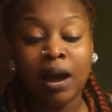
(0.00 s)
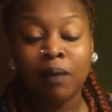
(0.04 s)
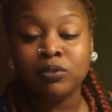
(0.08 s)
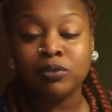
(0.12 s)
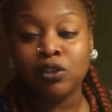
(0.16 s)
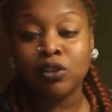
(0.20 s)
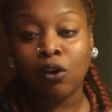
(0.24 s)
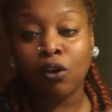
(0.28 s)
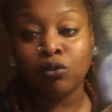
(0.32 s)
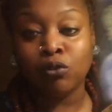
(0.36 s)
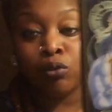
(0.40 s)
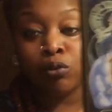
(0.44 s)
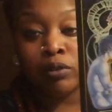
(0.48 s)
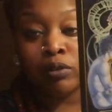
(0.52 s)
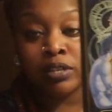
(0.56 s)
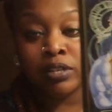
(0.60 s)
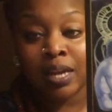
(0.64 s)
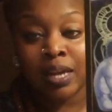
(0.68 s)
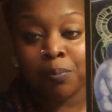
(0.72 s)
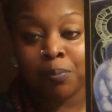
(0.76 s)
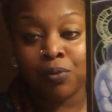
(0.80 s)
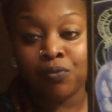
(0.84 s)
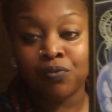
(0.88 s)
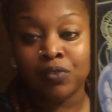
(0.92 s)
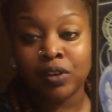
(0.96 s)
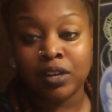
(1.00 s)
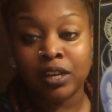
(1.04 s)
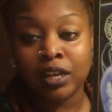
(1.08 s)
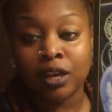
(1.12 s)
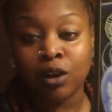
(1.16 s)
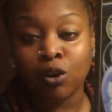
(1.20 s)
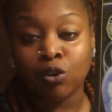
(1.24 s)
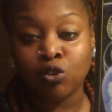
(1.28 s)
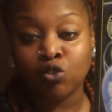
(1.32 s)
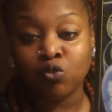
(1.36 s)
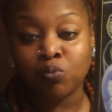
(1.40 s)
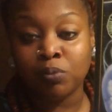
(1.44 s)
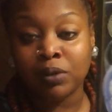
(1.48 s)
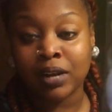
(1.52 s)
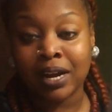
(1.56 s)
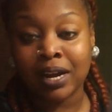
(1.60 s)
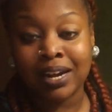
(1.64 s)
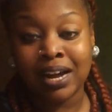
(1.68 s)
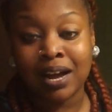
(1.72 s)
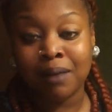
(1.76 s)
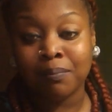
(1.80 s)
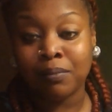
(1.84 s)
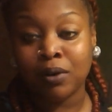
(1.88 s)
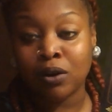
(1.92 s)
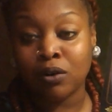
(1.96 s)
I was going to do separate videos, but I
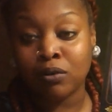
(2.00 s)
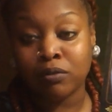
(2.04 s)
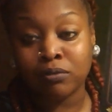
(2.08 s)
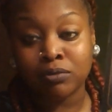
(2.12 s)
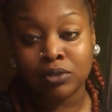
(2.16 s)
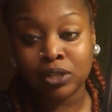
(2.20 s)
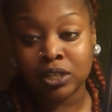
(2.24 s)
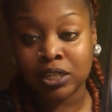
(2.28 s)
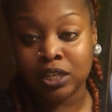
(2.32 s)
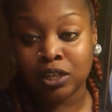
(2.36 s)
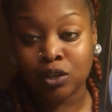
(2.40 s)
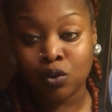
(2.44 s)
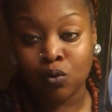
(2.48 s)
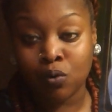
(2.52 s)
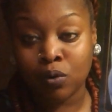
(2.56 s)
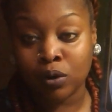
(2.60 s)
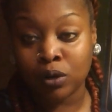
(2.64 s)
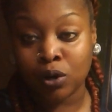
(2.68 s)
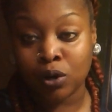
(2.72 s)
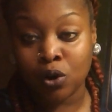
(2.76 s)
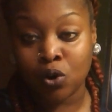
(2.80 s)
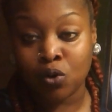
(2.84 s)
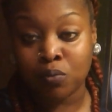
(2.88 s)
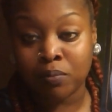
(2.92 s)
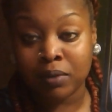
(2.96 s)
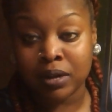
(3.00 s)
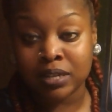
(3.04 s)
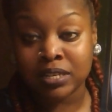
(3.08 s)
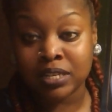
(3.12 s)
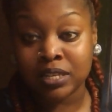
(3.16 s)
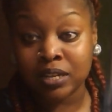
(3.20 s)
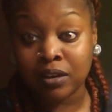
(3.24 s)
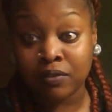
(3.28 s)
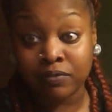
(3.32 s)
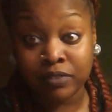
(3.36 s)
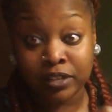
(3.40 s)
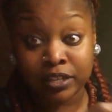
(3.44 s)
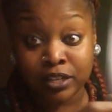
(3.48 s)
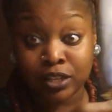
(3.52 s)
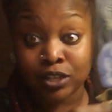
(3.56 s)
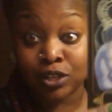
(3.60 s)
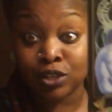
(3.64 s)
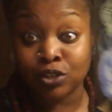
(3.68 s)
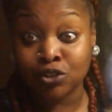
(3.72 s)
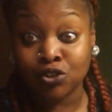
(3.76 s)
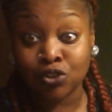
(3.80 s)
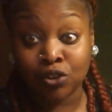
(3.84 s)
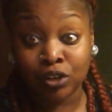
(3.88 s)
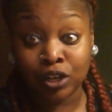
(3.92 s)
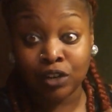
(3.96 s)
got my own shit going on myself. This
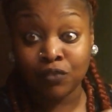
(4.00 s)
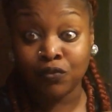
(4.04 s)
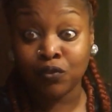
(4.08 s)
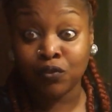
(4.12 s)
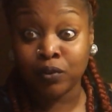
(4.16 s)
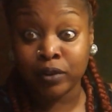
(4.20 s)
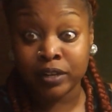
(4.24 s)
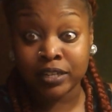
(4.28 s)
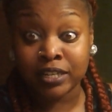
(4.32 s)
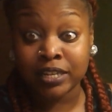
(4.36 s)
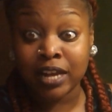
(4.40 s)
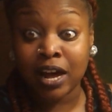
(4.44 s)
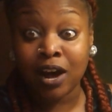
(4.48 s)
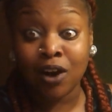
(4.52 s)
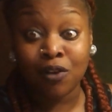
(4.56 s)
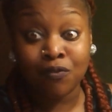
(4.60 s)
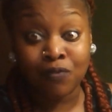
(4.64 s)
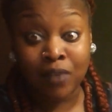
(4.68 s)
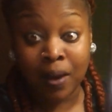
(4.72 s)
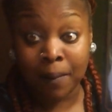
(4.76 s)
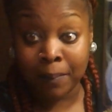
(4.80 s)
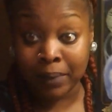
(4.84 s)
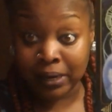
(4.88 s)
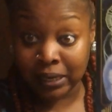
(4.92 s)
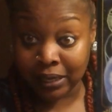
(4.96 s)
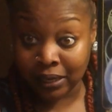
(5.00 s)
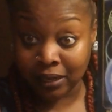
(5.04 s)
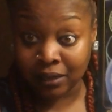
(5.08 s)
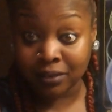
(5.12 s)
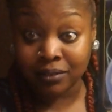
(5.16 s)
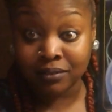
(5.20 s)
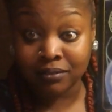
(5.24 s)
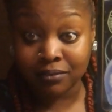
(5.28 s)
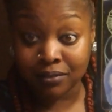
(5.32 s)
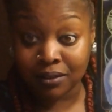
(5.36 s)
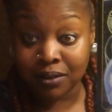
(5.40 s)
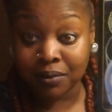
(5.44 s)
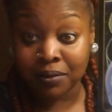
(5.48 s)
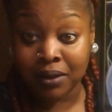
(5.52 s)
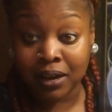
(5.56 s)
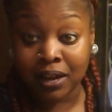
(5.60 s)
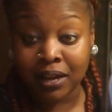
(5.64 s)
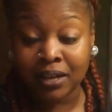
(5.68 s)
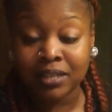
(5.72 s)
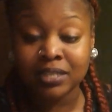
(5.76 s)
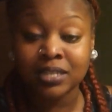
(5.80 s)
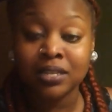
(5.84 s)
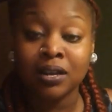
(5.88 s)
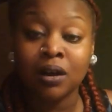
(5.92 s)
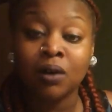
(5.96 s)
is a journey for us all, family.
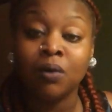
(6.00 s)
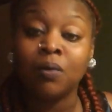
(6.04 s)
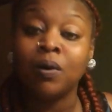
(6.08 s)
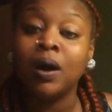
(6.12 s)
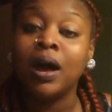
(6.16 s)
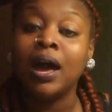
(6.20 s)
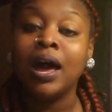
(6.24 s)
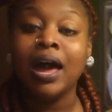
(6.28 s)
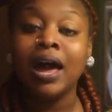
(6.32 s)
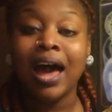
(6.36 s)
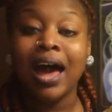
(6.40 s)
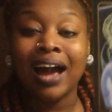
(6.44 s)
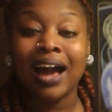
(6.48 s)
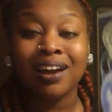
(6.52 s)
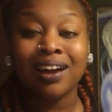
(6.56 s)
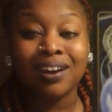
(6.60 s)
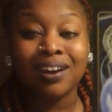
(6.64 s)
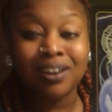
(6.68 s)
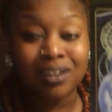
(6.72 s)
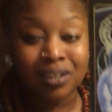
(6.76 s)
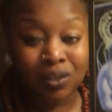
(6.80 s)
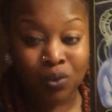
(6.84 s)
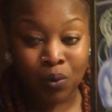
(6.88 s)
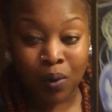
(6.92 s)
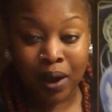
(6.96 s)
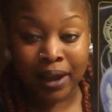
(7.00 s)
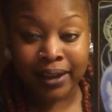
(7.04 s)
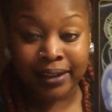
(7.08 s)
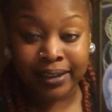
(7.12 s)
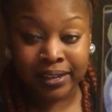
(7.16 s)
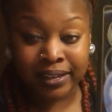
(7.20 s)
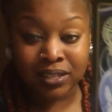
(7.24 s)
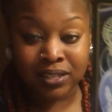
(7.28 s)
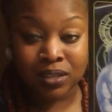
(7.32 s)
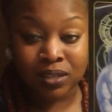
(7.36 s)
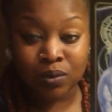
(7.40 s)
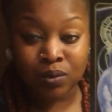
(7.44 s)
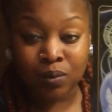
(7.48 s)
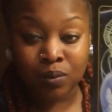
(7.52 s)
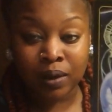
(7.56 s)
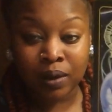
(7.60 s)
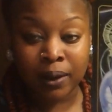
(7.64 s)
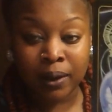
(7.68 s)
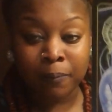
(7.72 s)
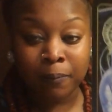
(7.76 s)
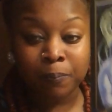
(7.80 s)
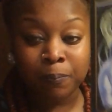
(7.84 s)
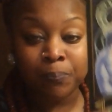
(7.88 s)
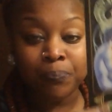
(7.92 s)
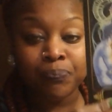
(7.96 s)
Okay, so I couldn't quite get to
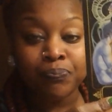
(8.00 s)
it.